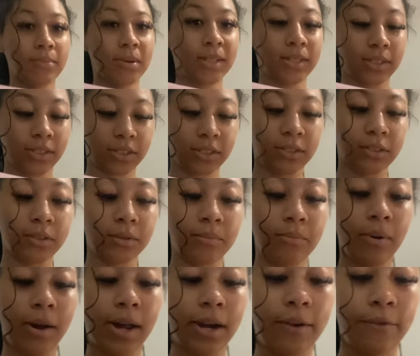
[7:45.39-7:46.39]
My sister
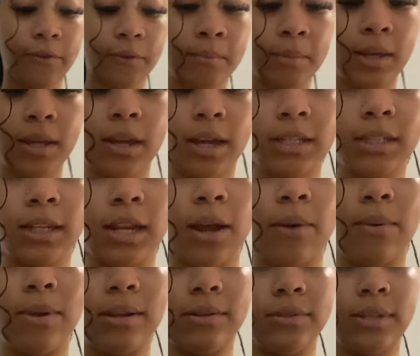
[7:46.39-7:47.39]
bought it for me yesterday
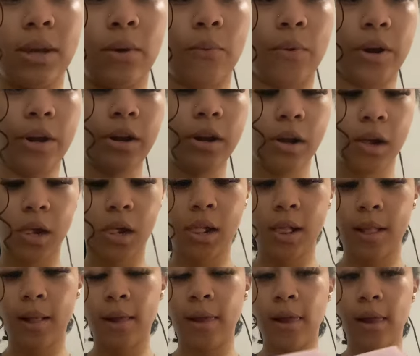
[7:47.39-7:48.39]
while I was at work.
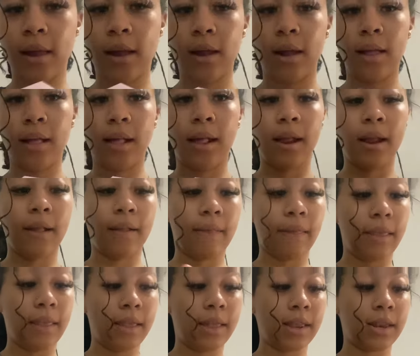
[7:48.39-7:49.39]

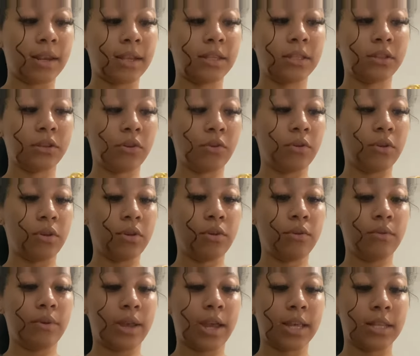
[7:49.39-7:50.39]
And it's so cute.
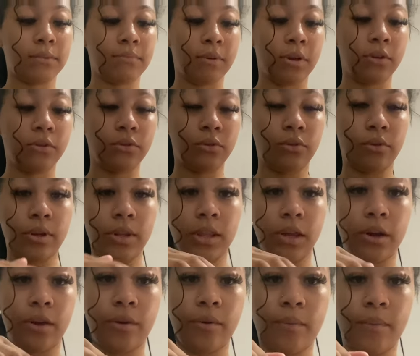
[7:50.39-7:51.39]
It has bows on
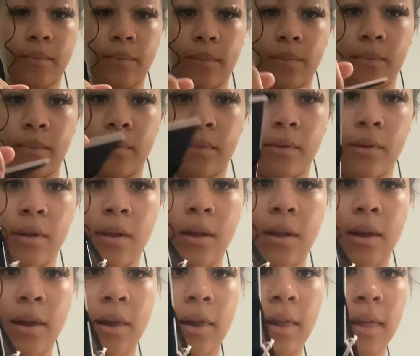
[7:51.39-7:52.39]
there.
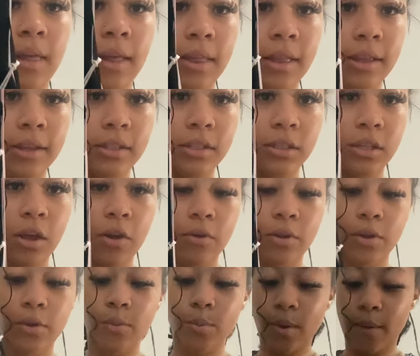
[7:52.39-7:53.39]
It's so
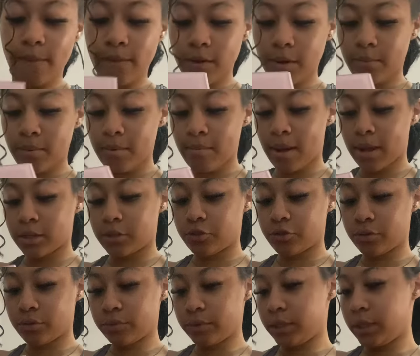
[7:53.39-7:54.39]
cute. I'm going to put my
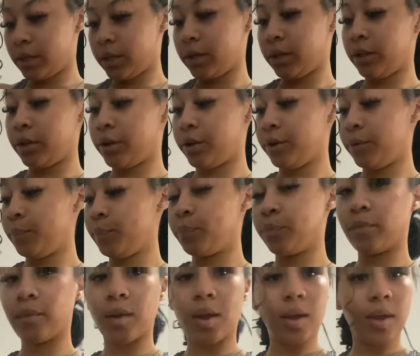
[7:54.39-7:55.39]
jewelry in
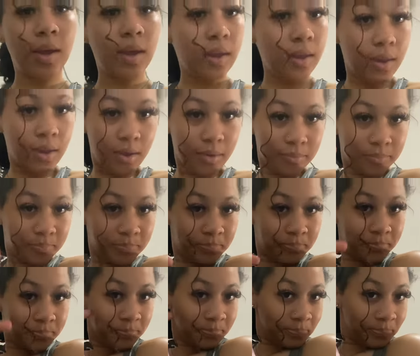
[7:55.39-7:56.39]
here. And
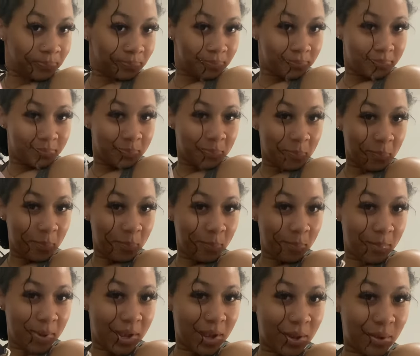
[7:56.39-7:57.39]
yeah.
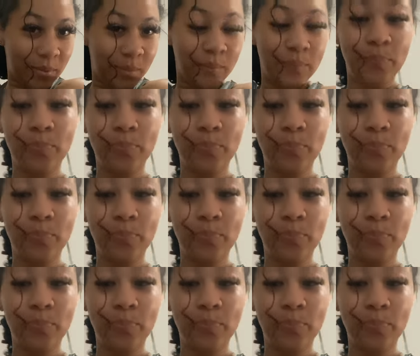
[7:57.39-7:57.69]
Bow.